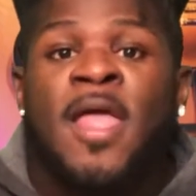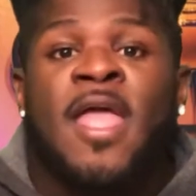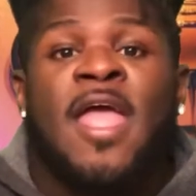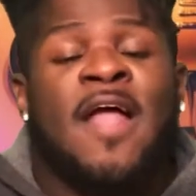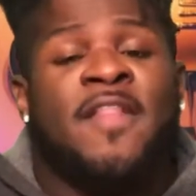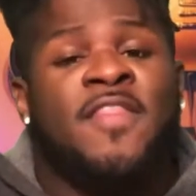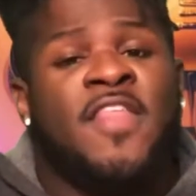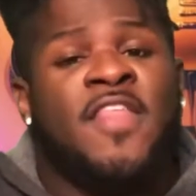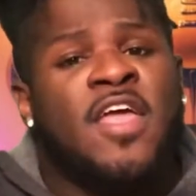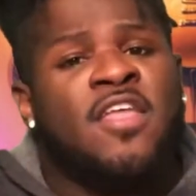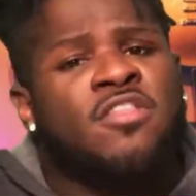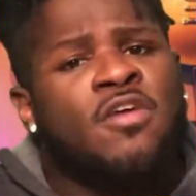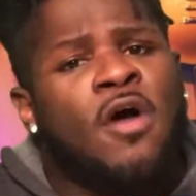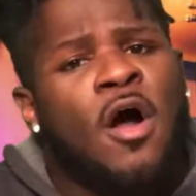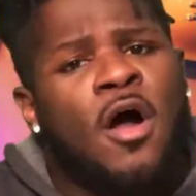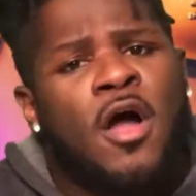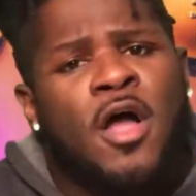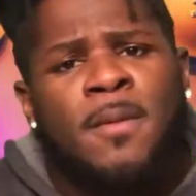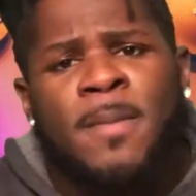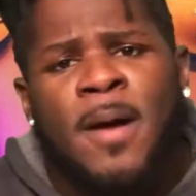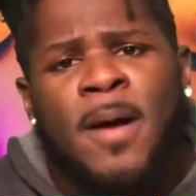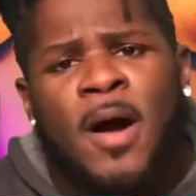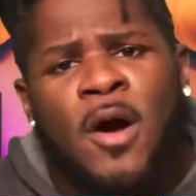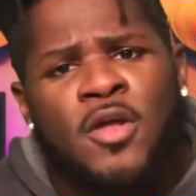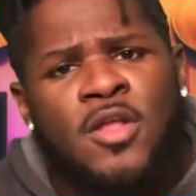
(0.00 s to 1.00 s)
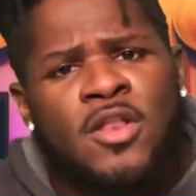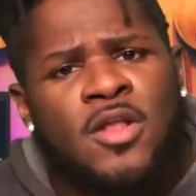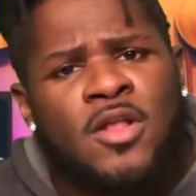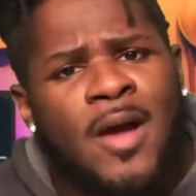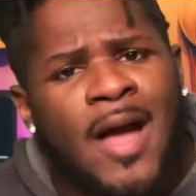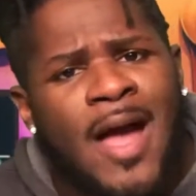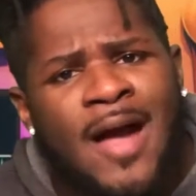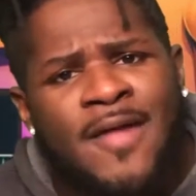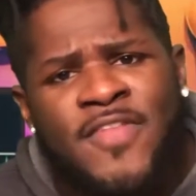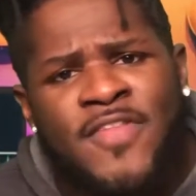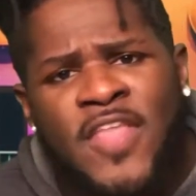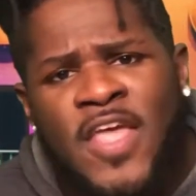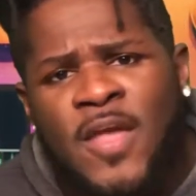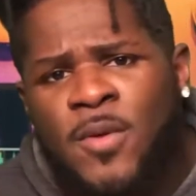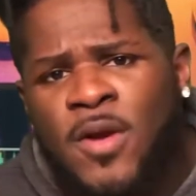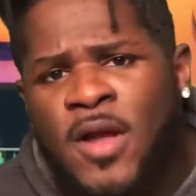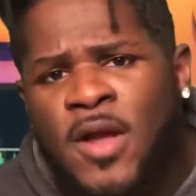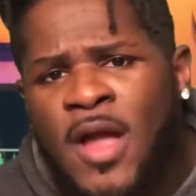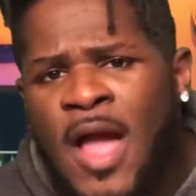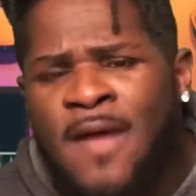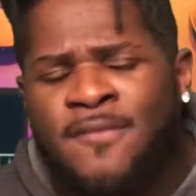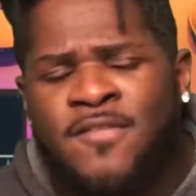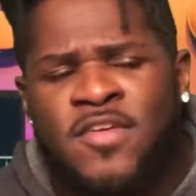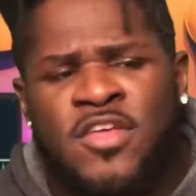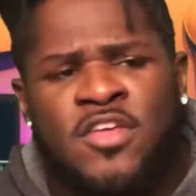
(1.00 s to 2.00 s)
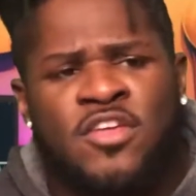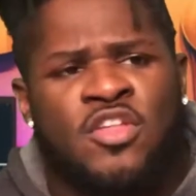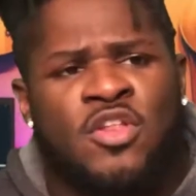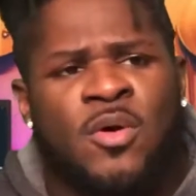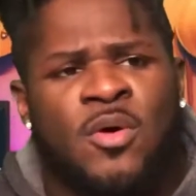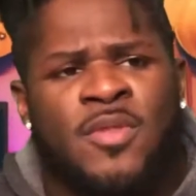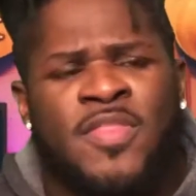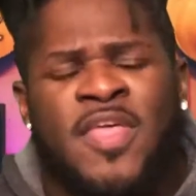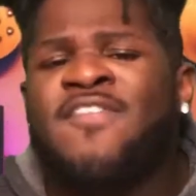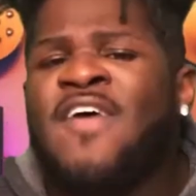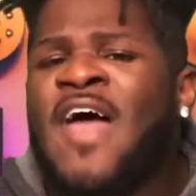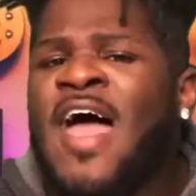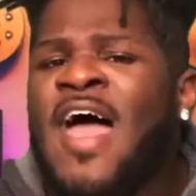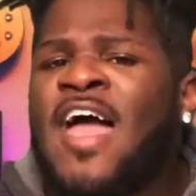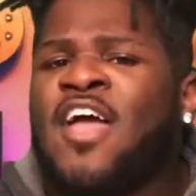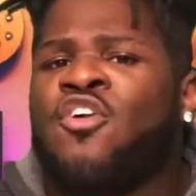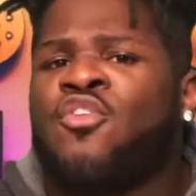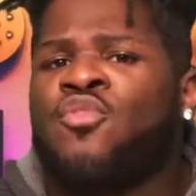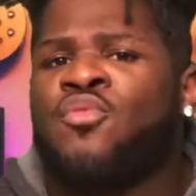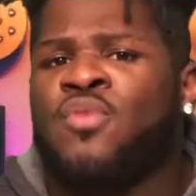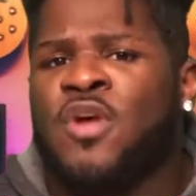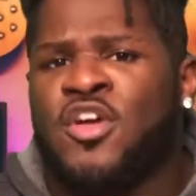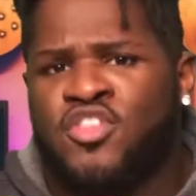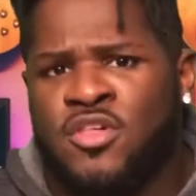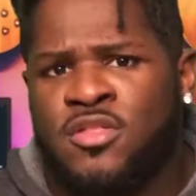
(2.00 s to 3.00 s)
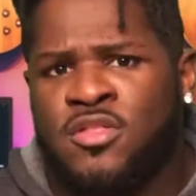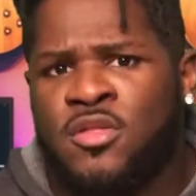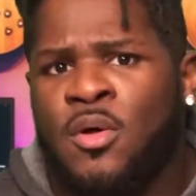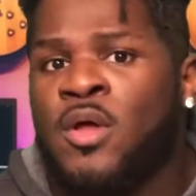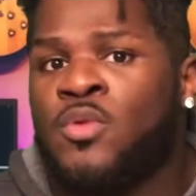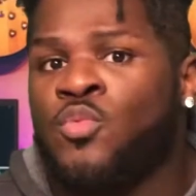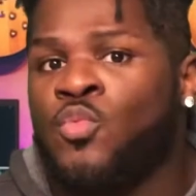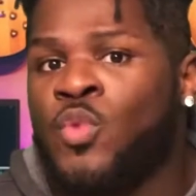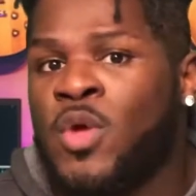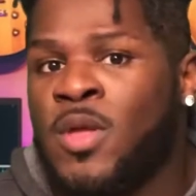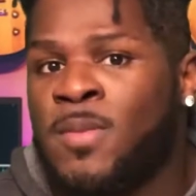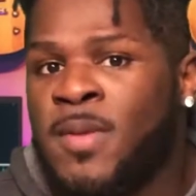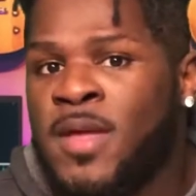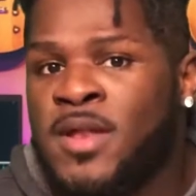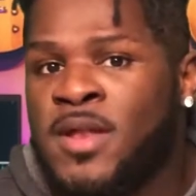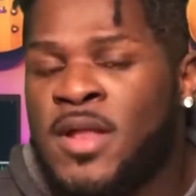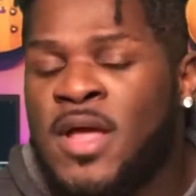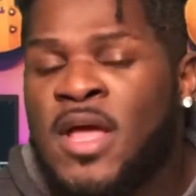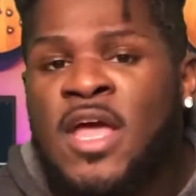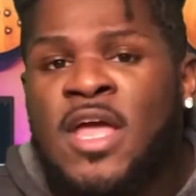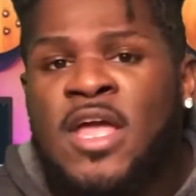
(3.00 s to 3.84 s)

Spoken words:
And they talk about, how they were having, they've had crushes on women.